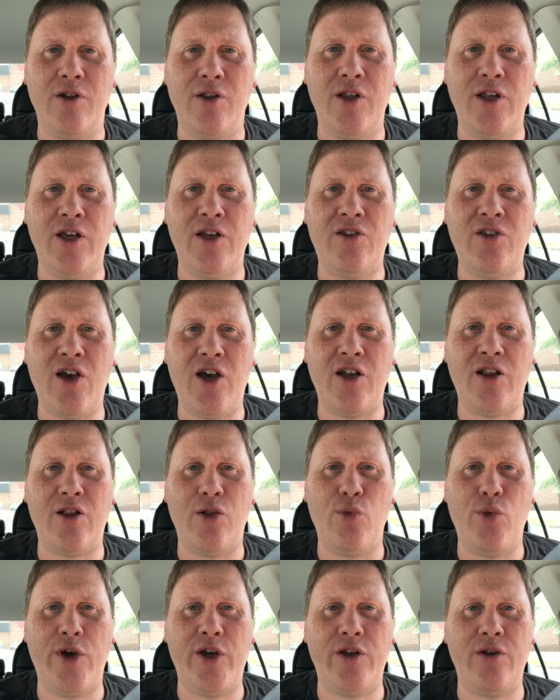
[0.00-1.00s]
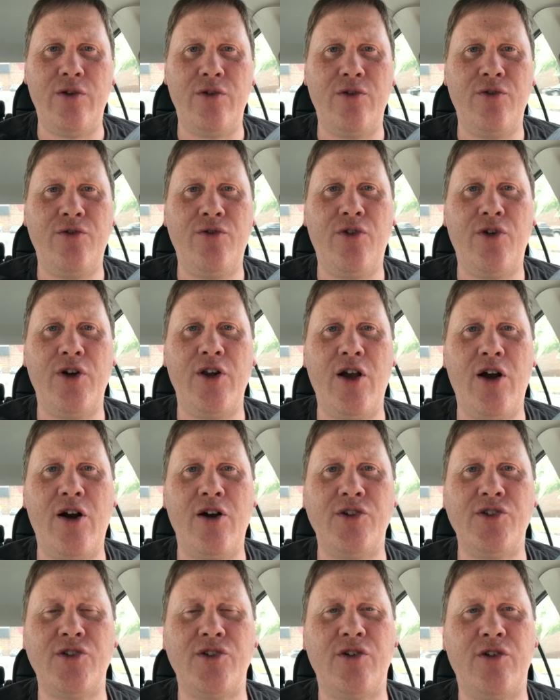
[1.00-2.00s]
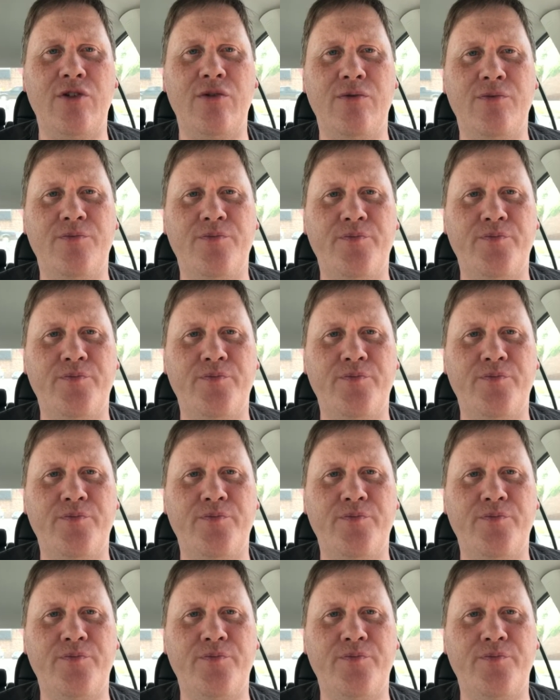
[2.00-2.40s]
league title win for the Arsenal.